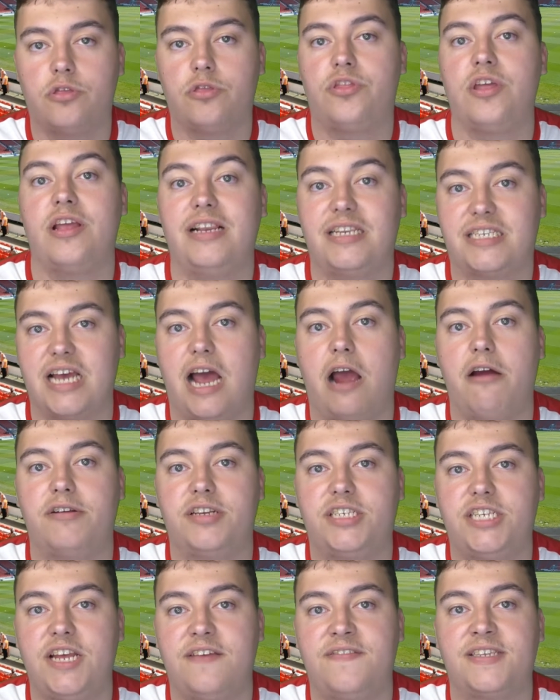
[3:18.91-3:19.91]
the
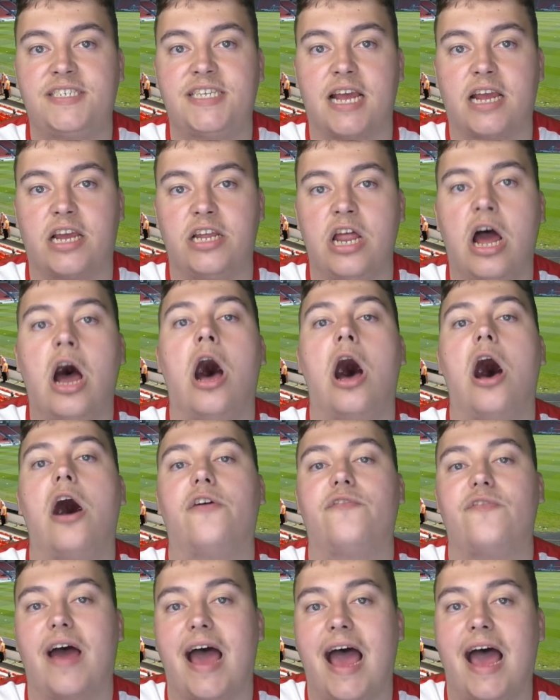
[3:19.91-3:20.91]
entirety of the second
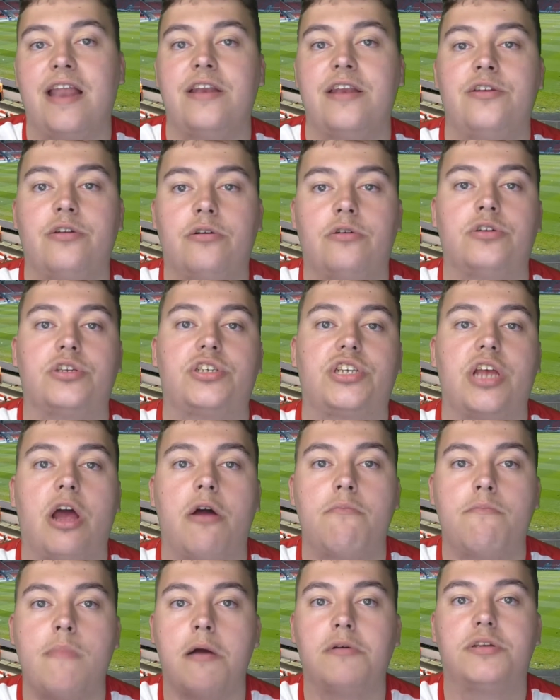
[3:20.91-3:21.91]
half, and
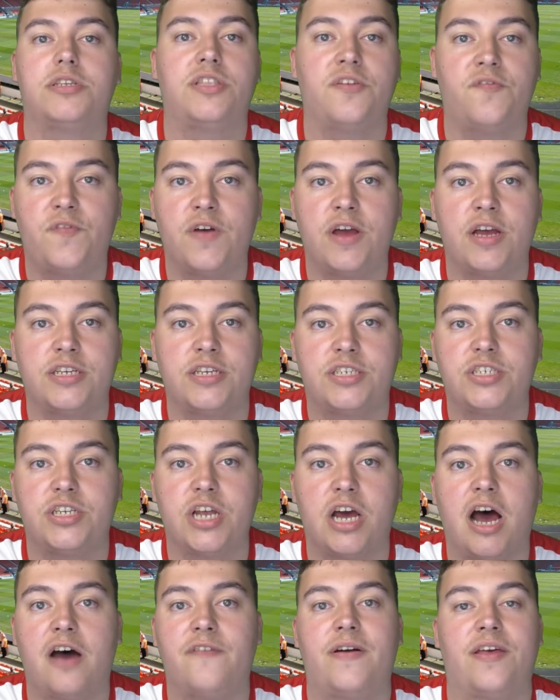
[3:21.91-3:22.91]
also most of the first
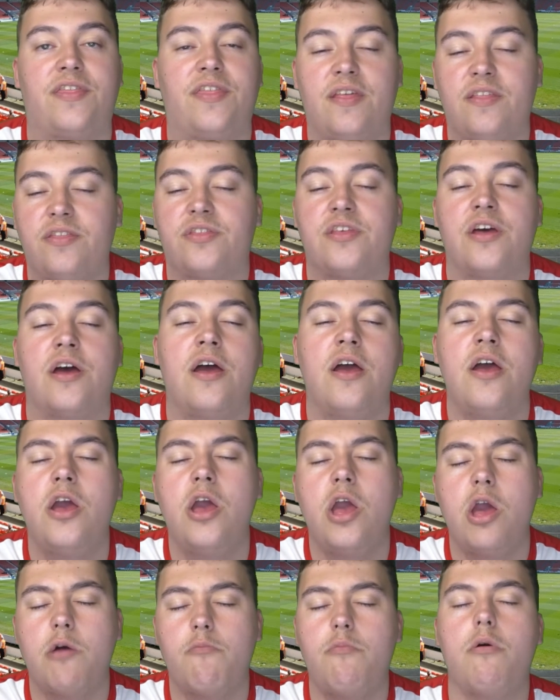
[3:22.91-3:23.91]
half, I think that
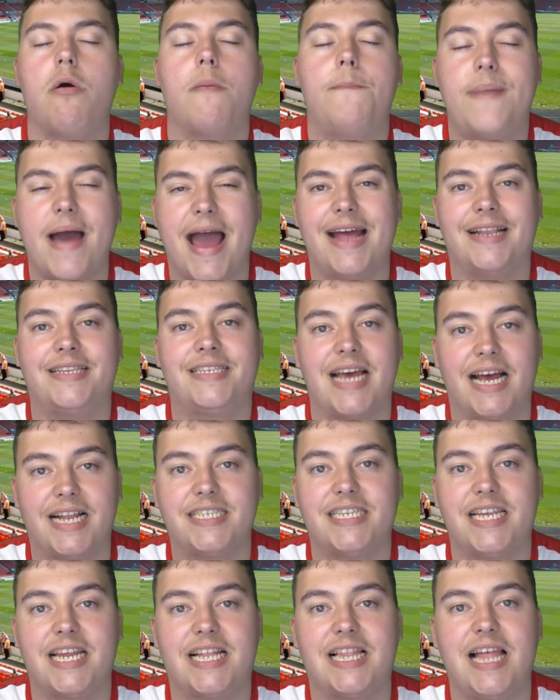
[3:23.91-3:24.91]
we were better
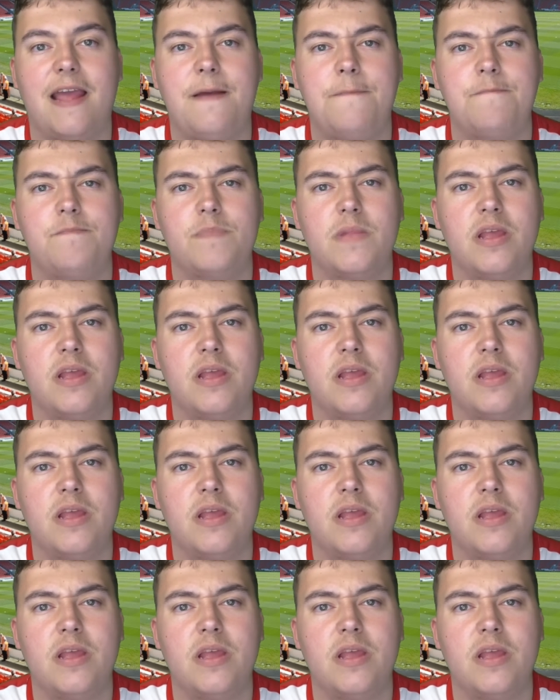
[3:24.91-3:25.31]
tactically.